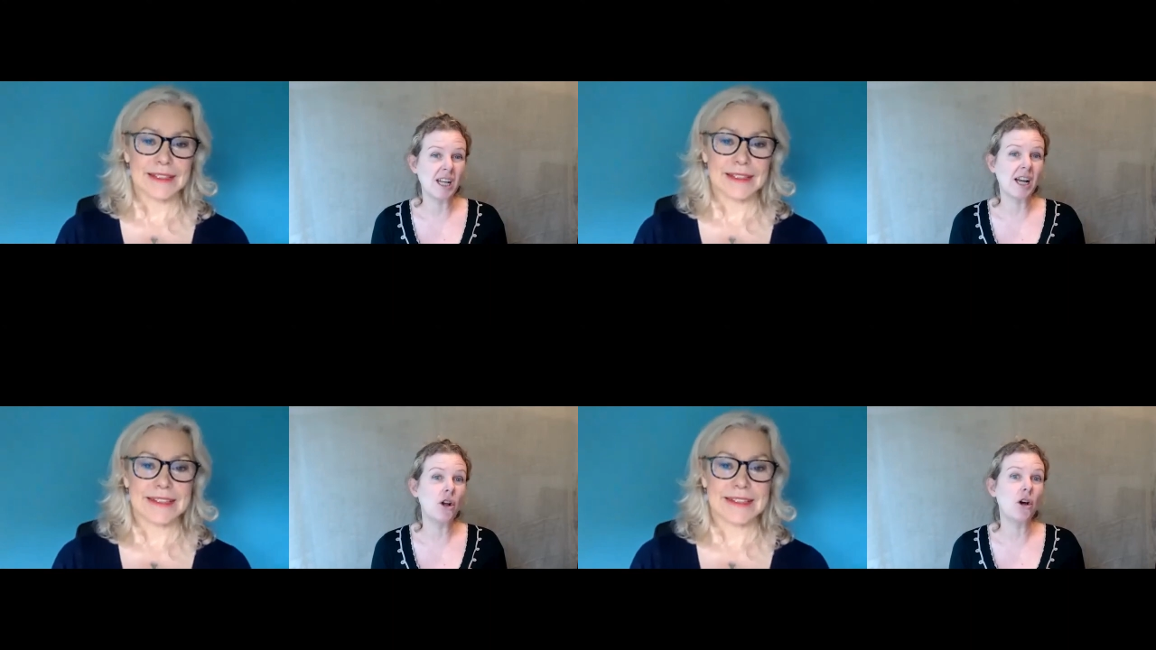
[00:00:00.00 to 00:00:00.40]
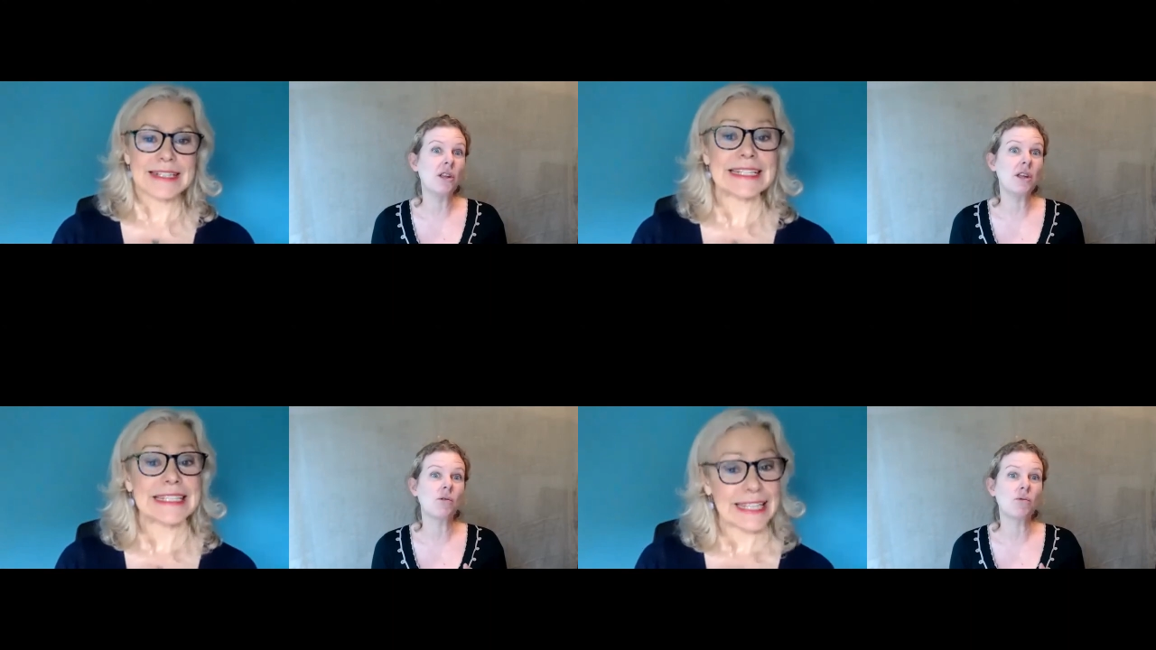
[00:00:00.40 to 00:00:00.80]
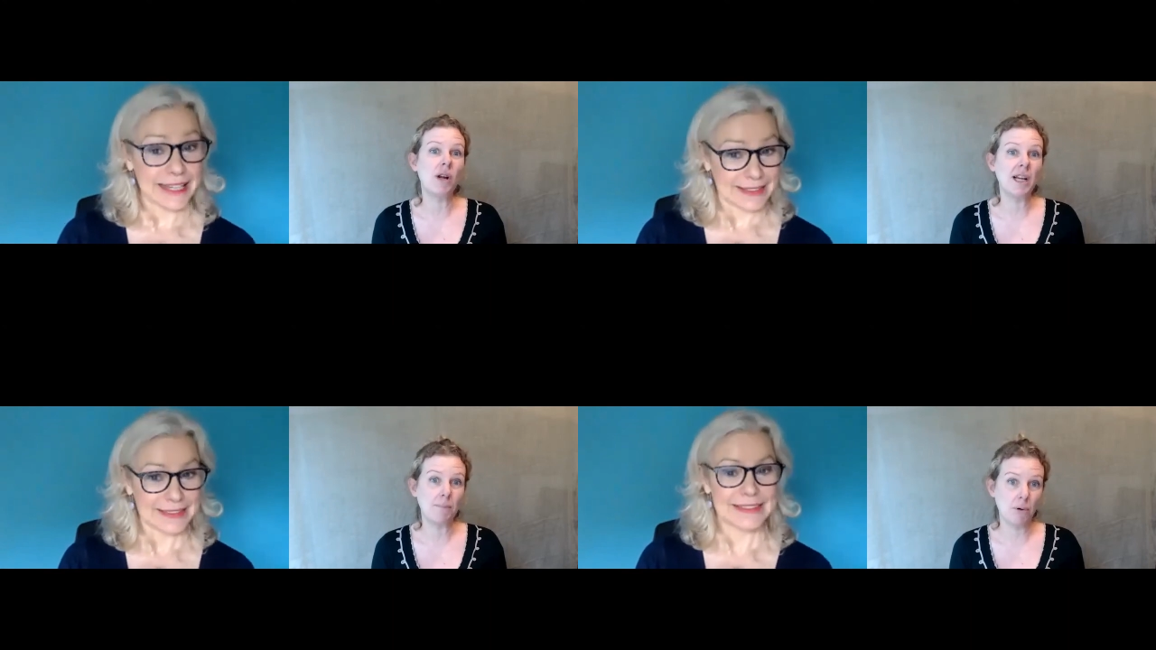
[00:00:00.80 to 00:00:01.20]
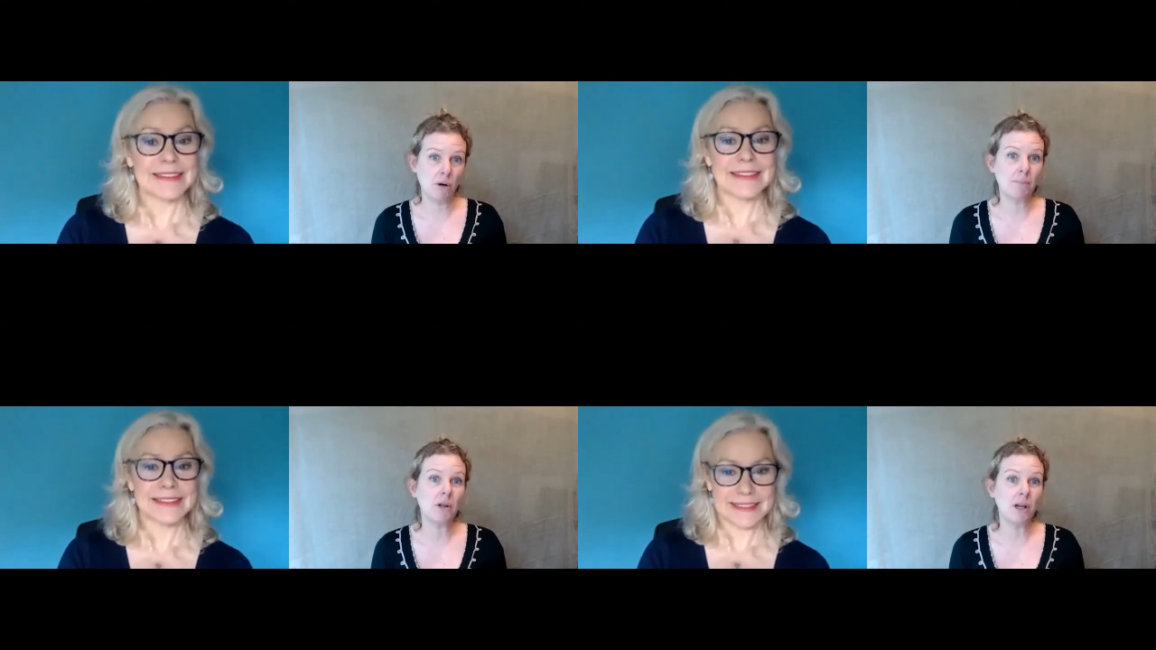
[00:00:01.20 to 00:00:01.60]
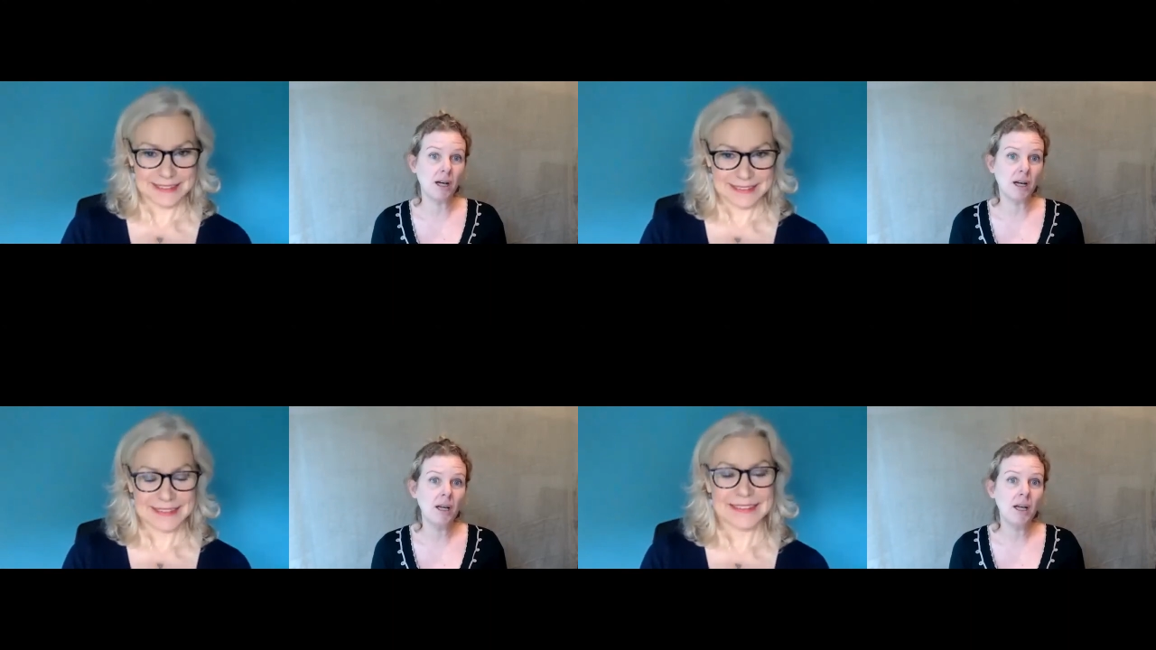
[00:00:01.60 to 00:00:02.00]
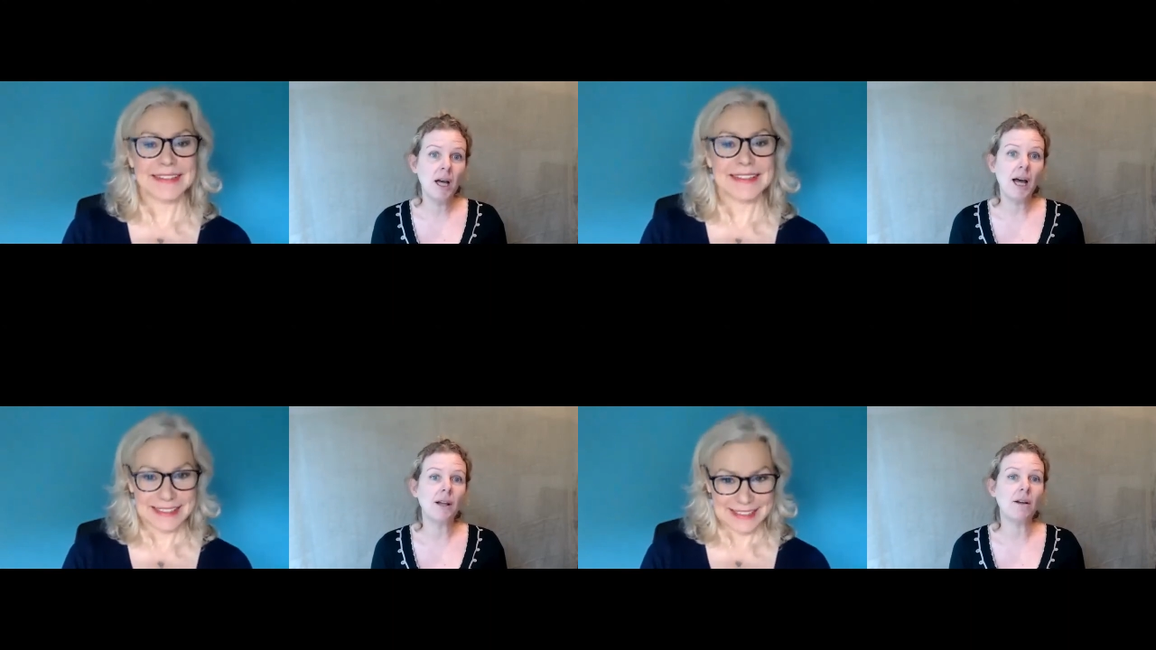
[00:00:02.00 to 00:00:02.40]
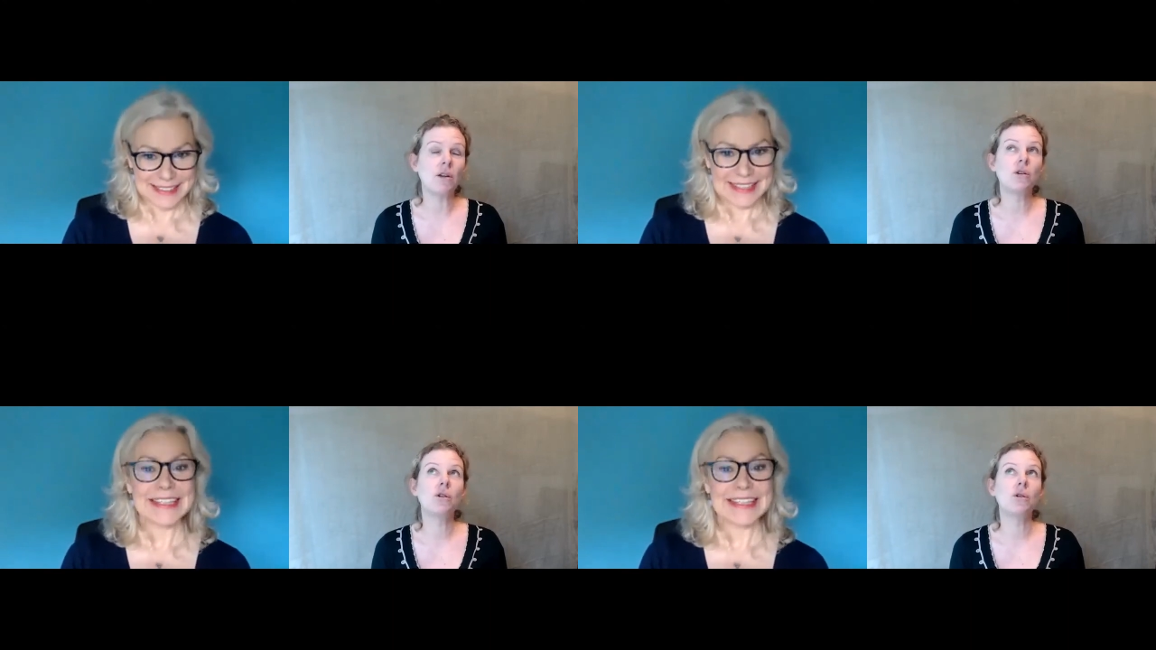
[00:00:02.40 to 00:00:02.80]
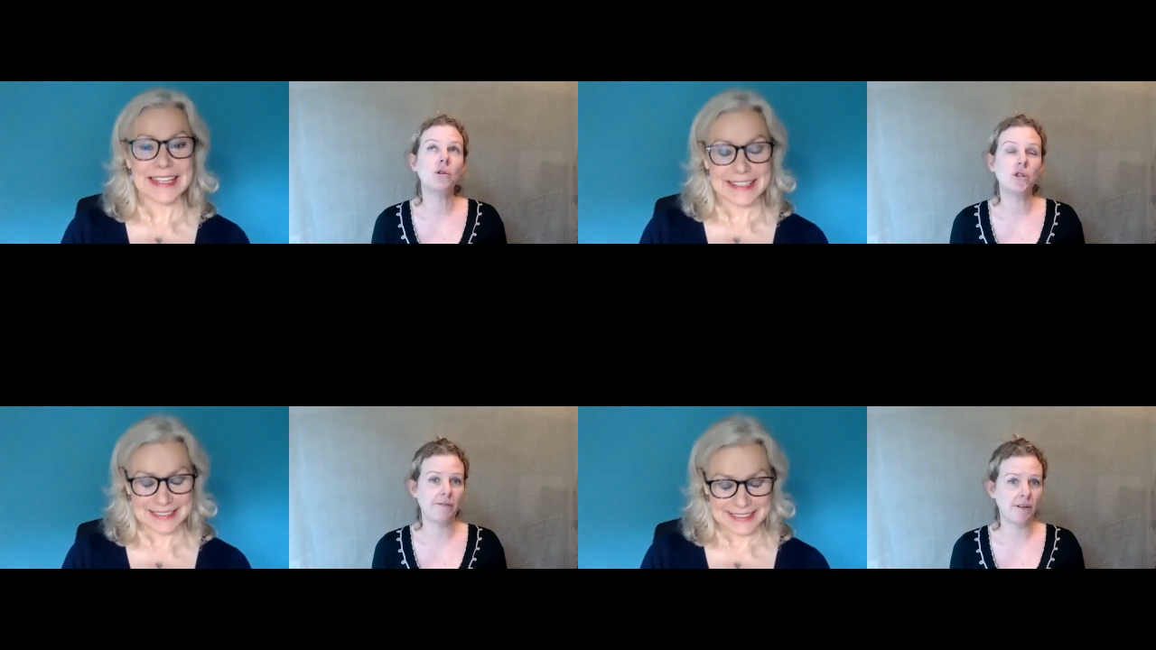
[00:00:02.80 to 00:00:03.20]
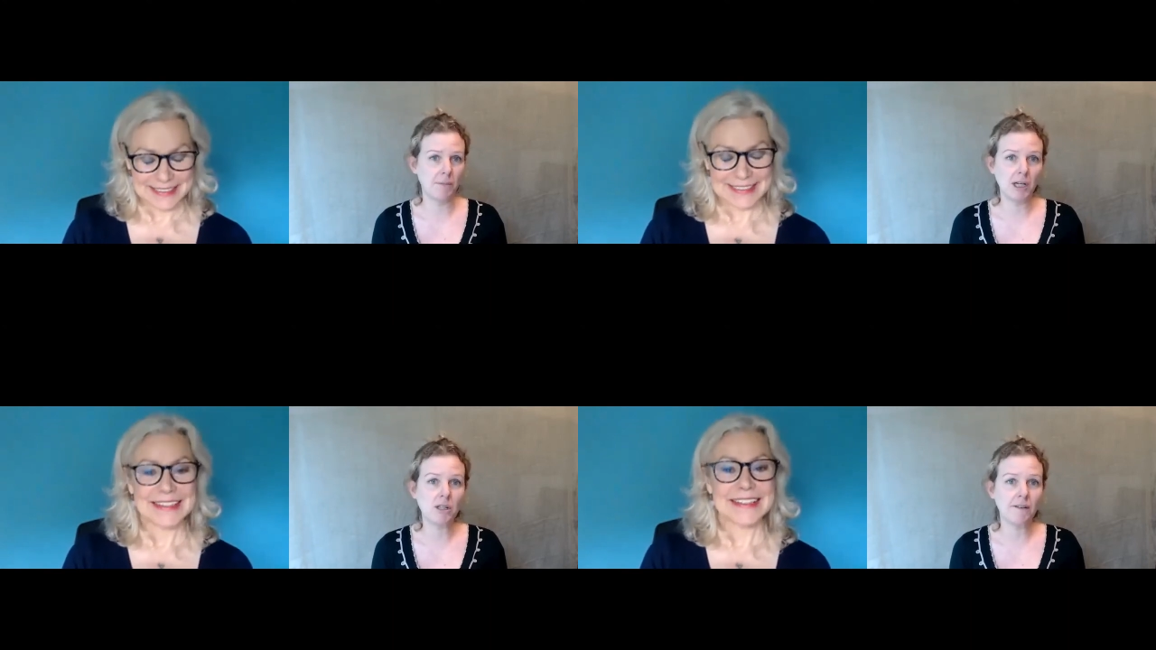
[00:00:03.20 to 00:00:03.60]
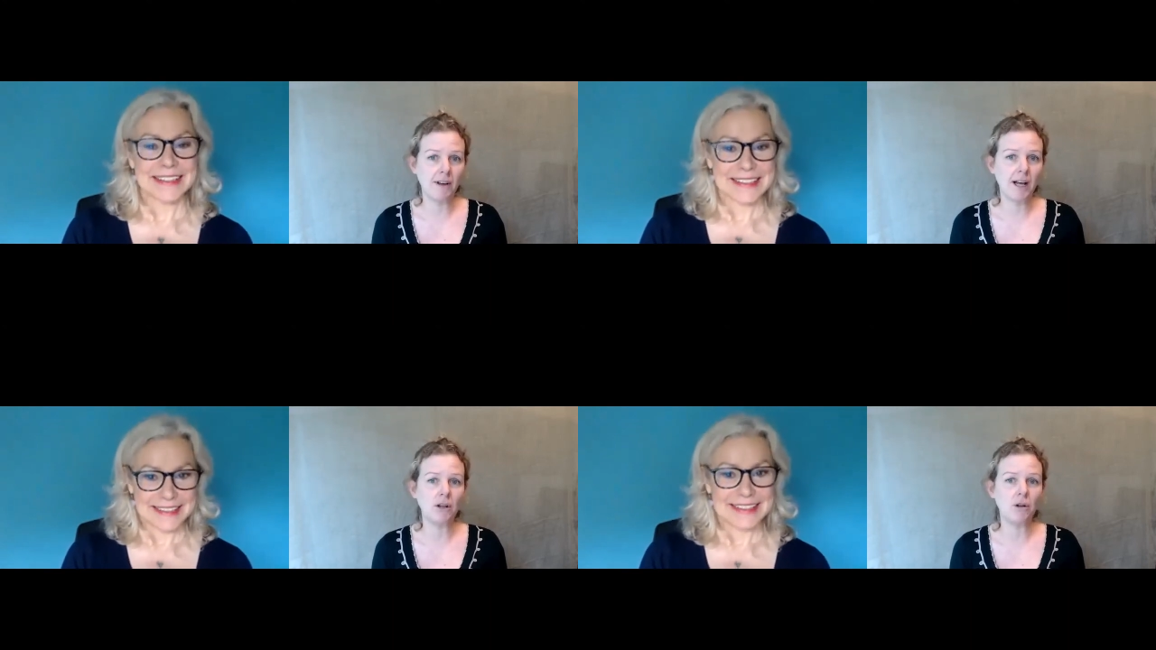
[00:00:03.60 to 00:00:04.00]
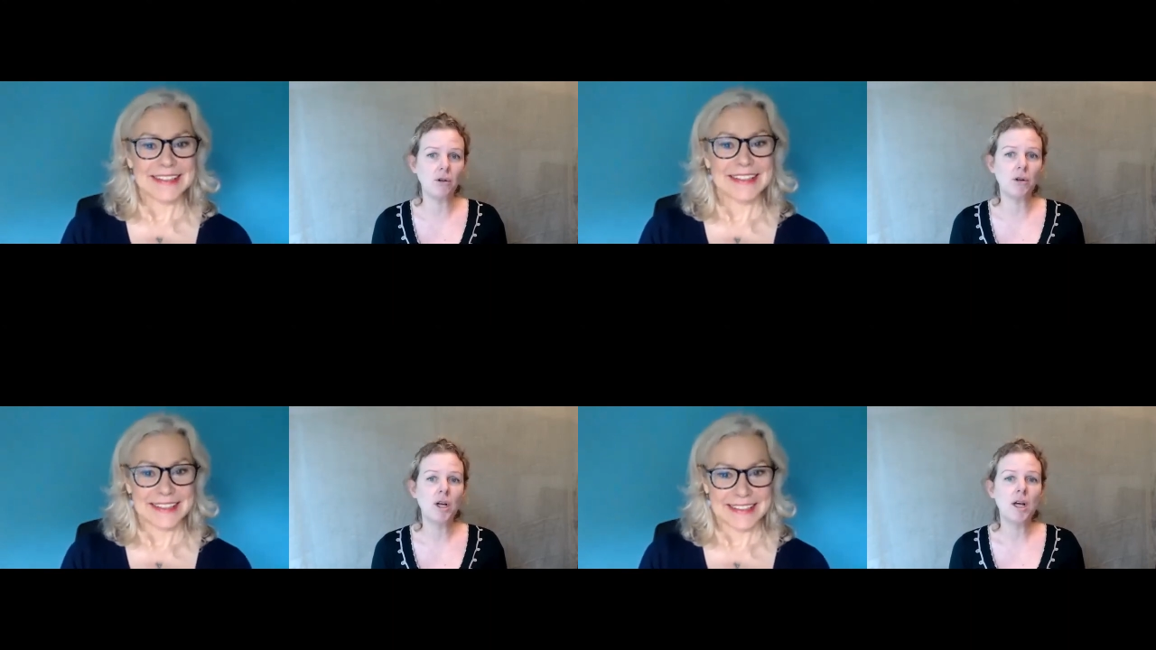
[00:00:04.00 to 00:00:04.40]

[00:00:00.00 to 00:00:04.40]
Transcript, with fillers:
Speaker 1: And I know these are really popular and huge yeah. amount of value.